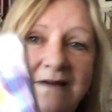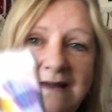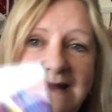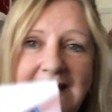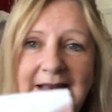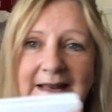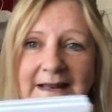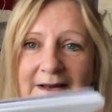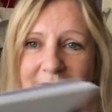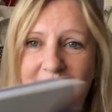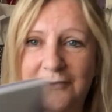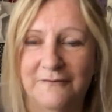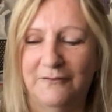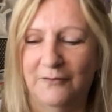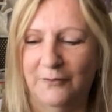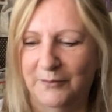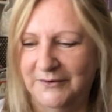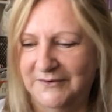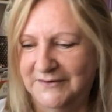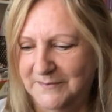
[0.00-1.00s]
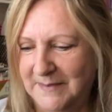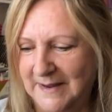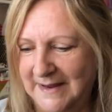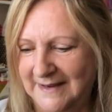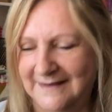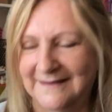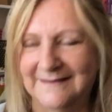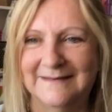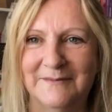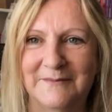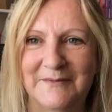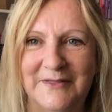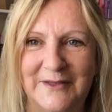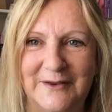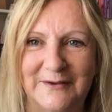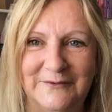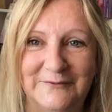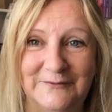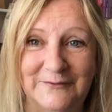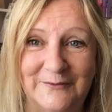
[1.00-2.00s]
really looking forward to making some of
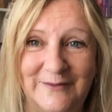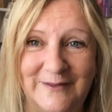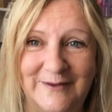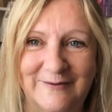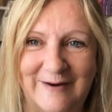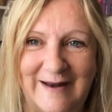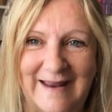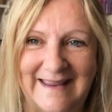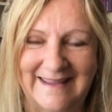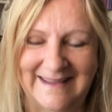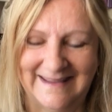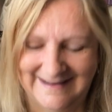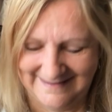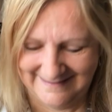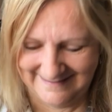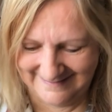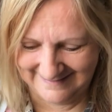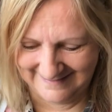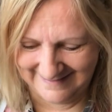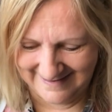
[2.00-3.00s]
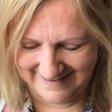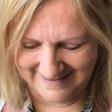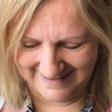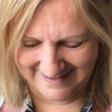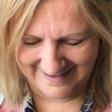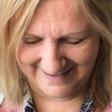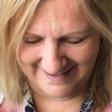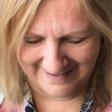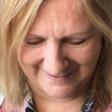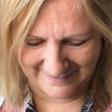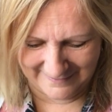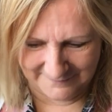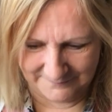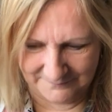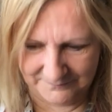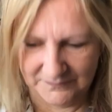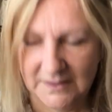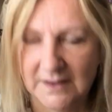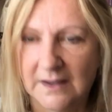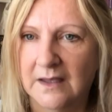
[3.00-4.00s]
those for all the grandkids.
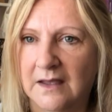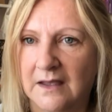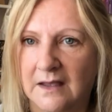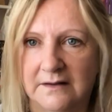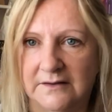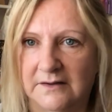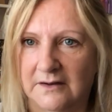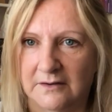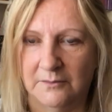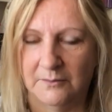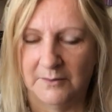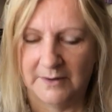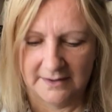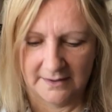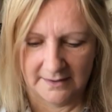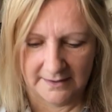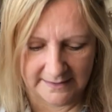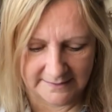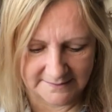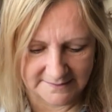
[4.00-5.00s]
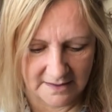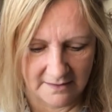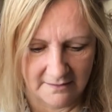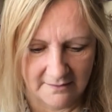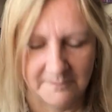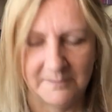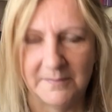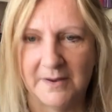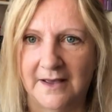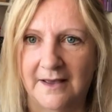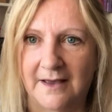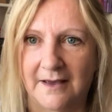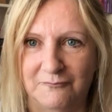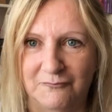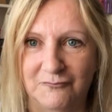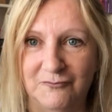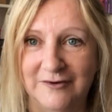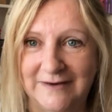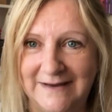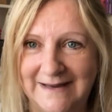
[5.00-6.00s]
Don't know when I get time, but
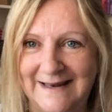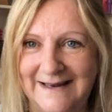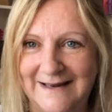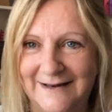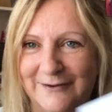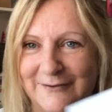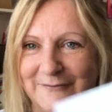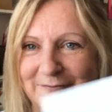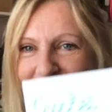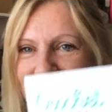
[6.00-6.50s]
I'm really looking